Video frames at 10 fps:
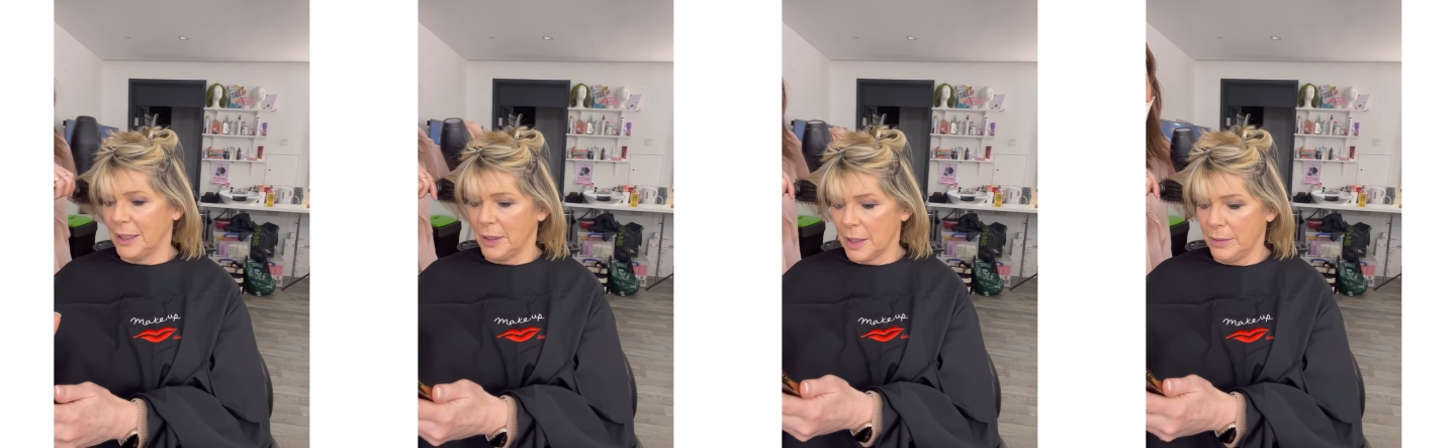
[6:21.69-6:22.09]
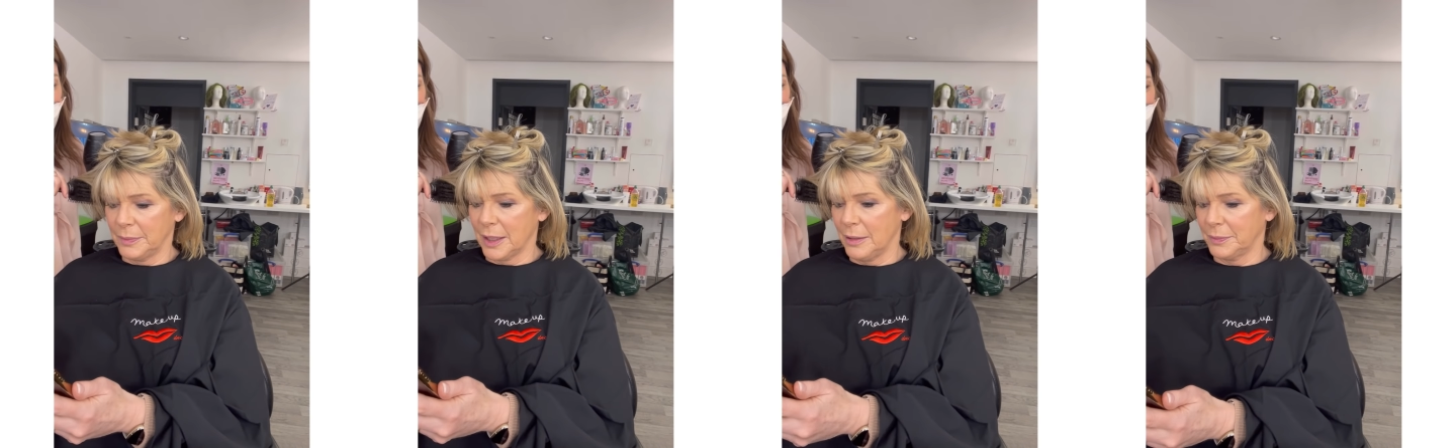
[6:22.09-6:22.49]
And
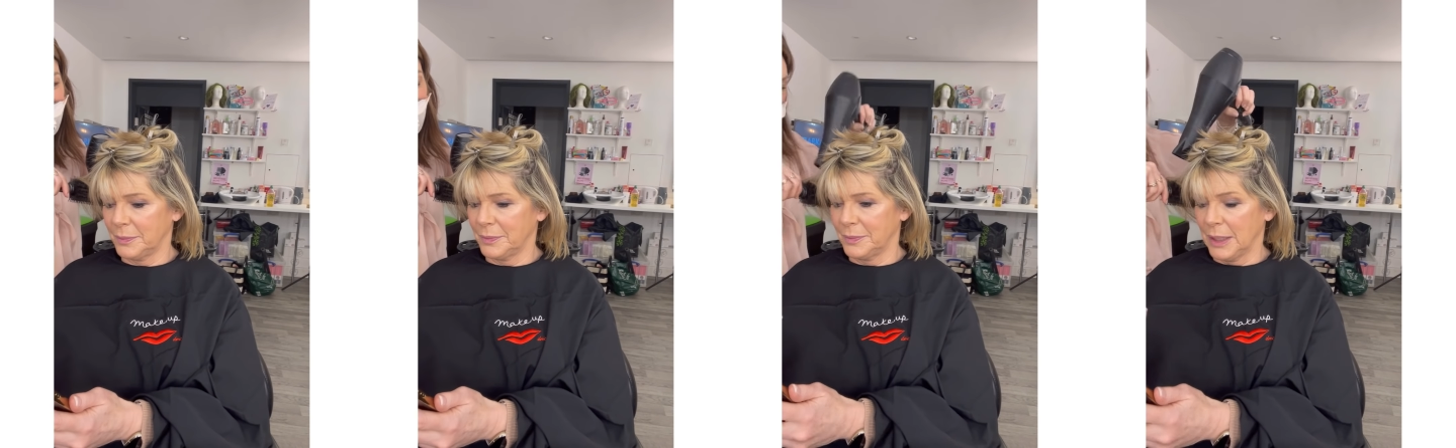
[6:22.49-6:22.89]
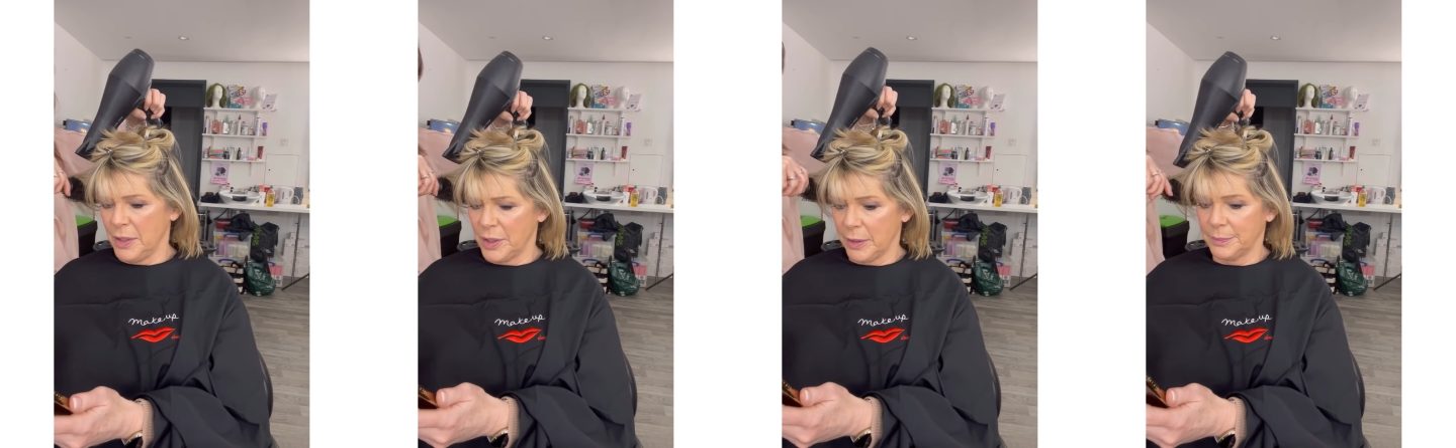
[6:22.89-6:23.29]
I used
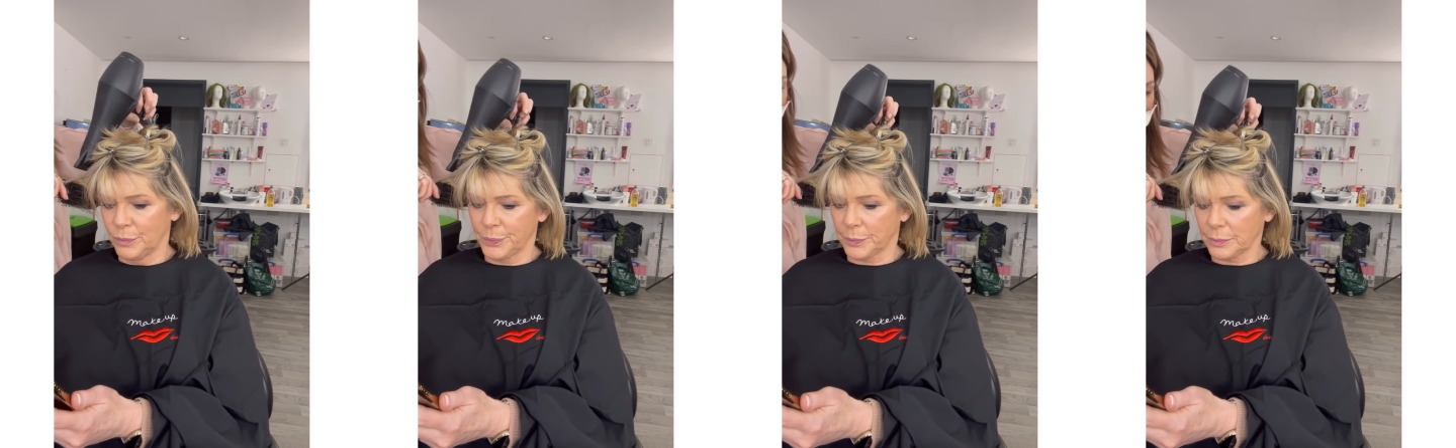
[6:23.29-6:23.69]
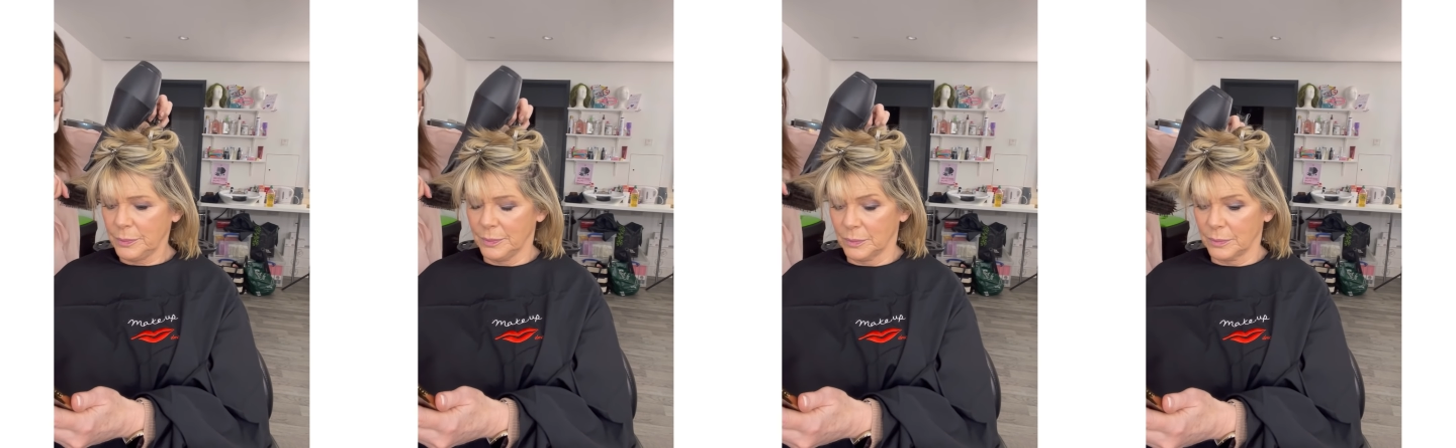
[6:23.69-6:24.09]
L'Oreal
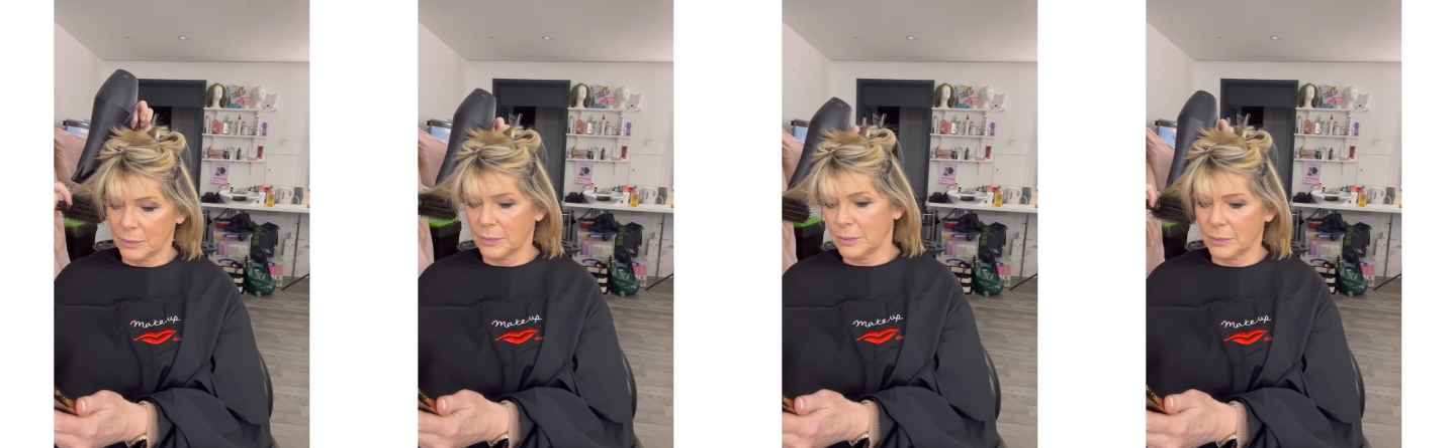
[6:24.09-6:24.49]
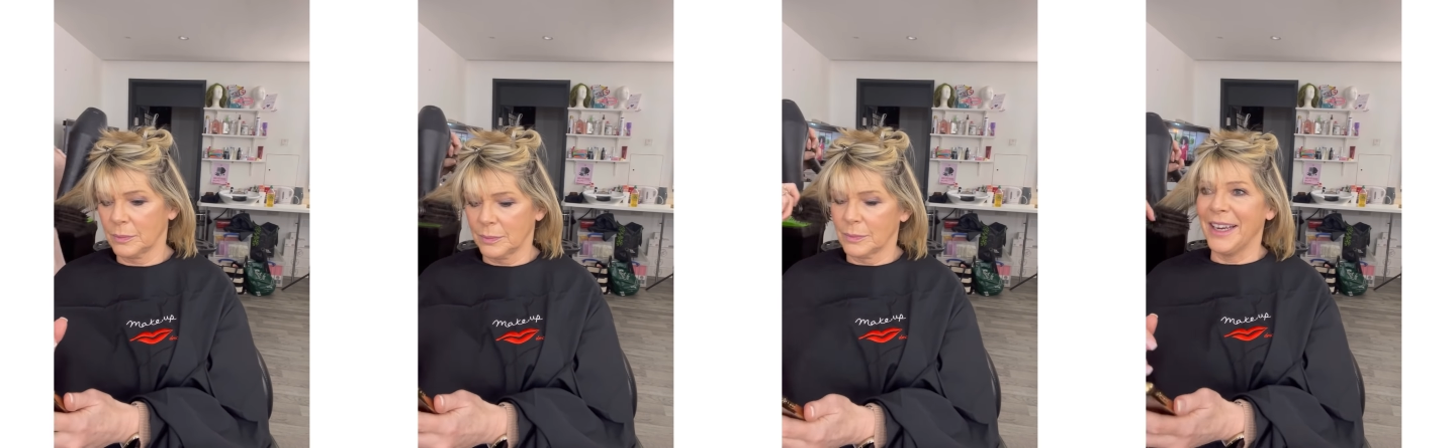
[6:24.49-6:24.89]
Techniplee
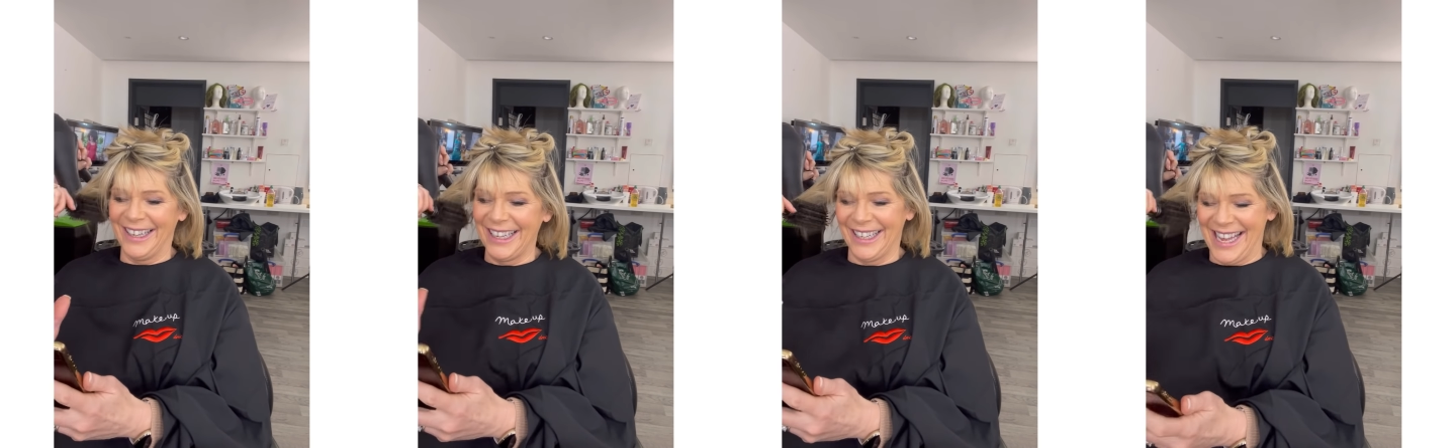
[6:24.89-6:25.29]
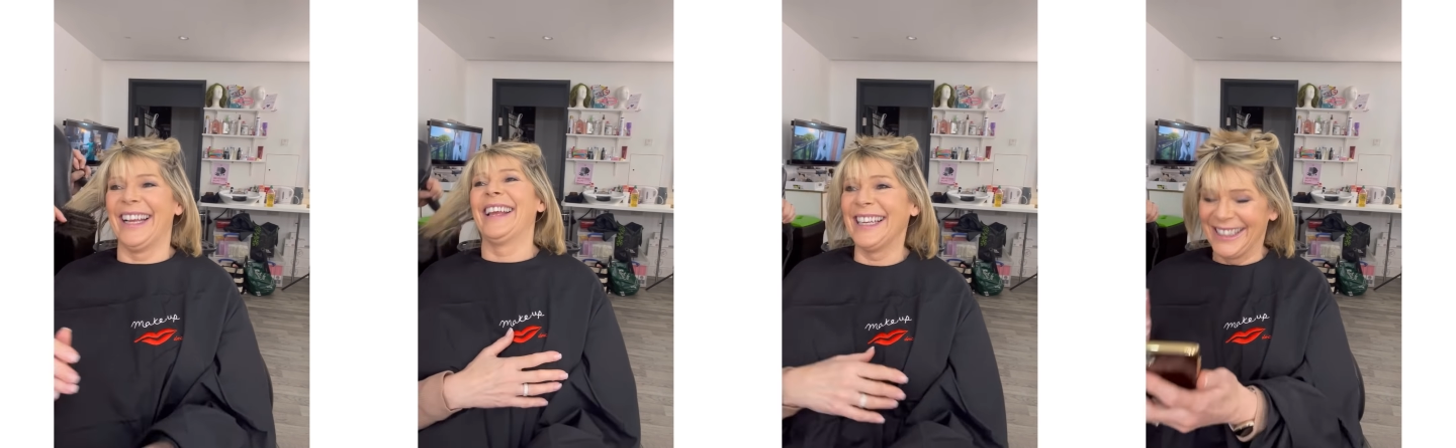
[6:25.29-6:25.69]

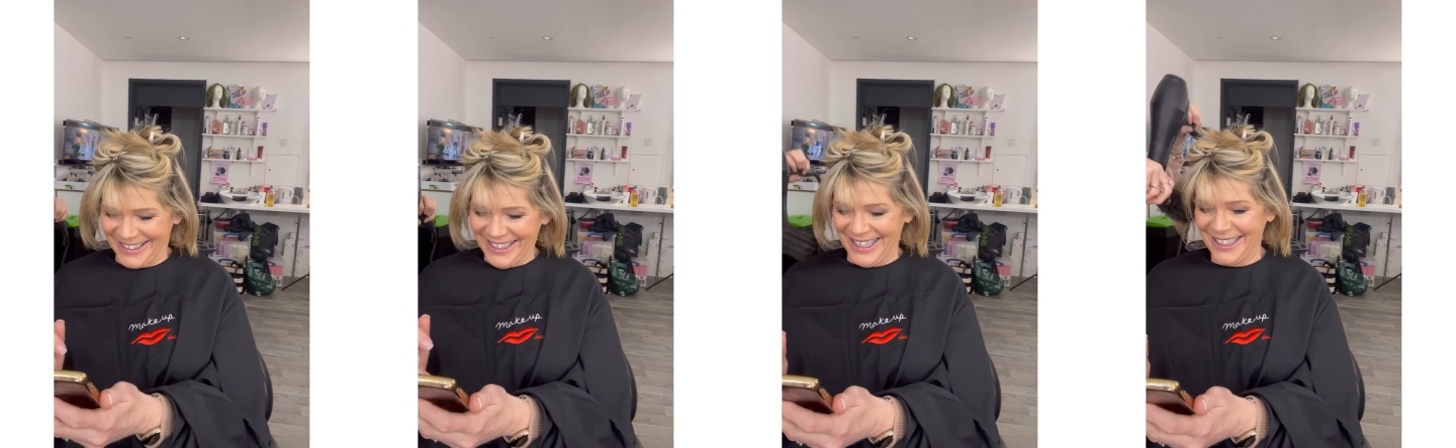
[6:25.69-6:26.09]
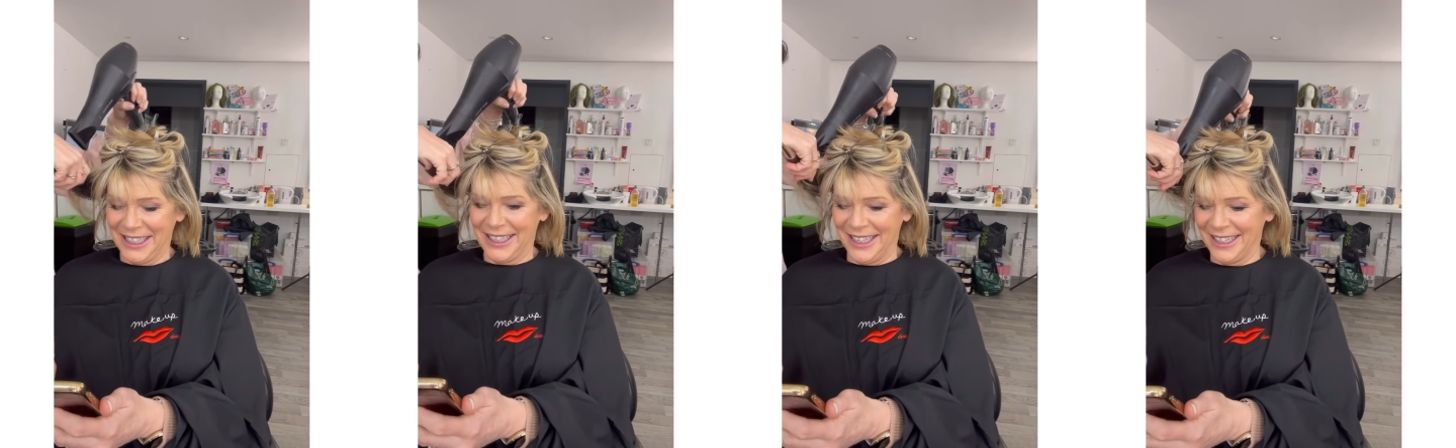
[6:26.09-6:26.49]
just to give a bit of
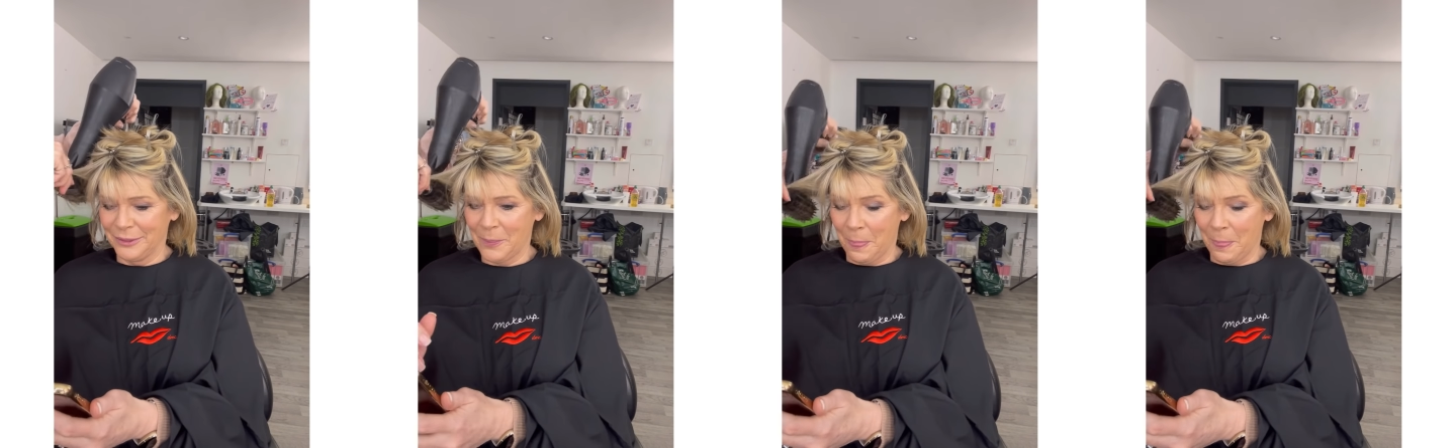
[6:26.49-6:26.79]
volume.